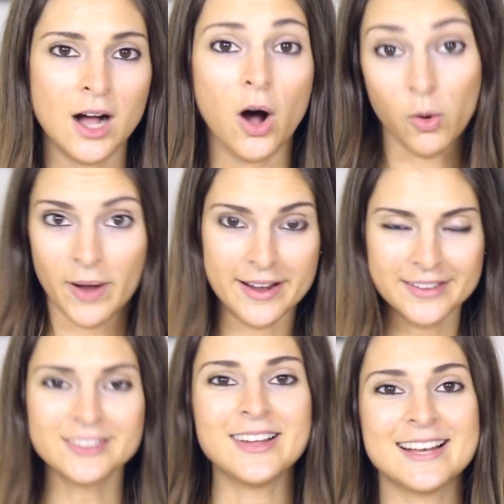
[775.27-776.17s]
Oh, and
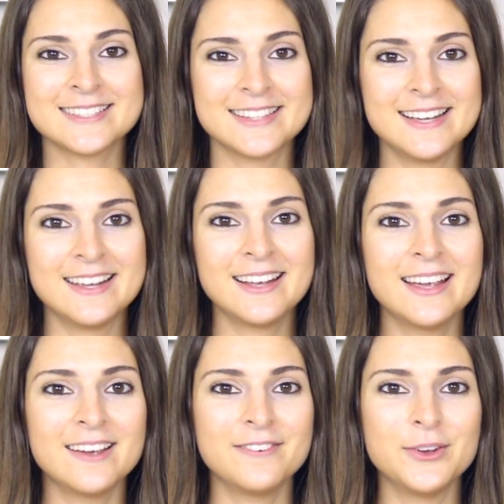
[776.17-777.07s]
the last thing,
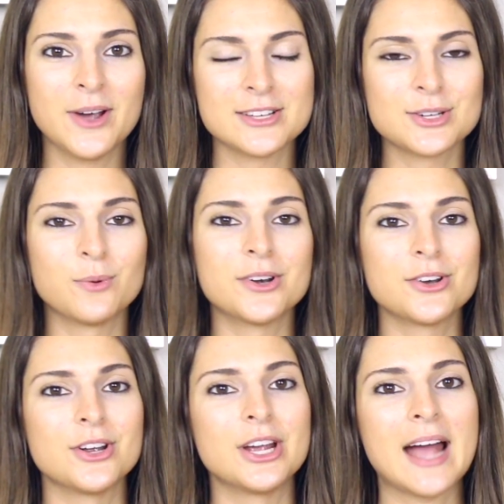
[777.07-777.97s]
if you guys are
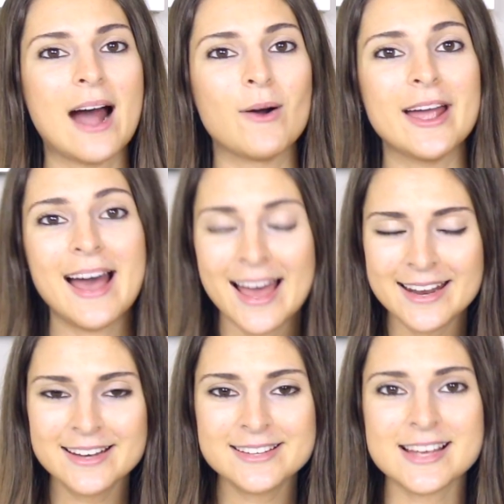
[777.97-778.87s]
wondering how I
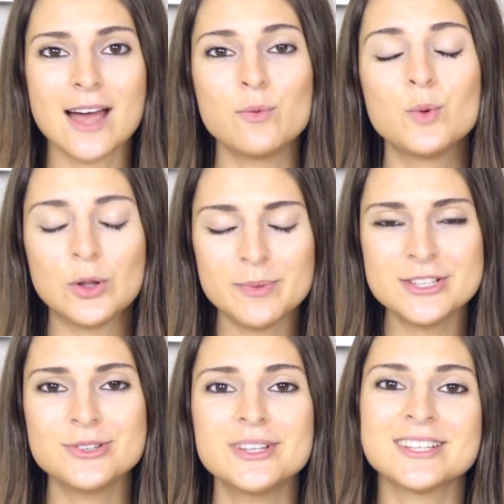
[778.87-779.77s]
edit, I will be
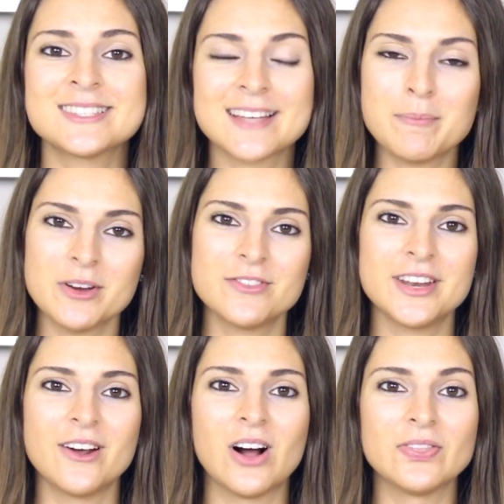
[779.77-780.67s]
doing a separate
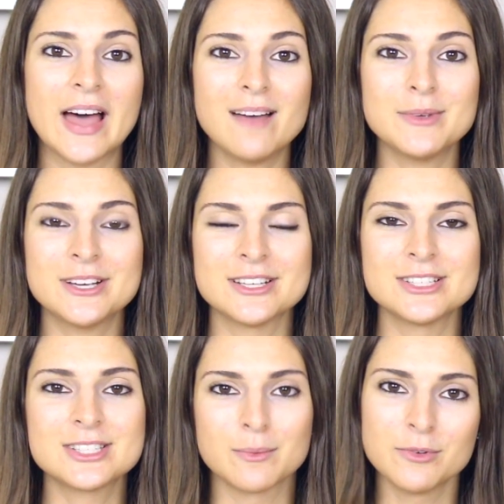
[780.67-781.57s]
video on that
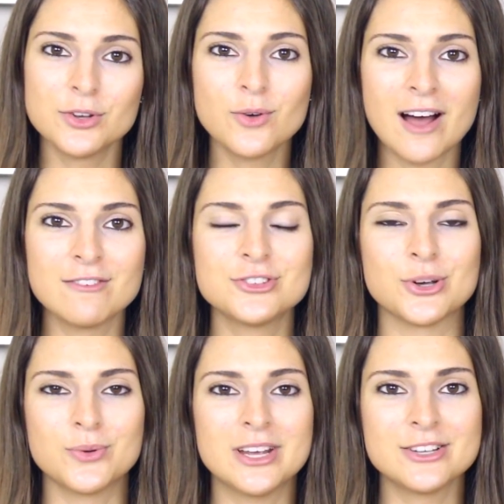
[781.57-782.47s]
because some of you have
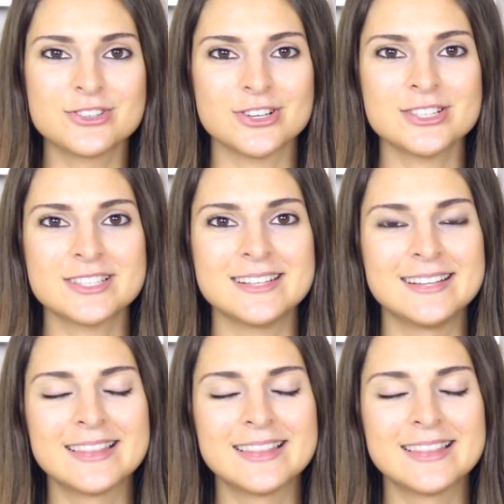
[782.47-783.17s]
shown interest in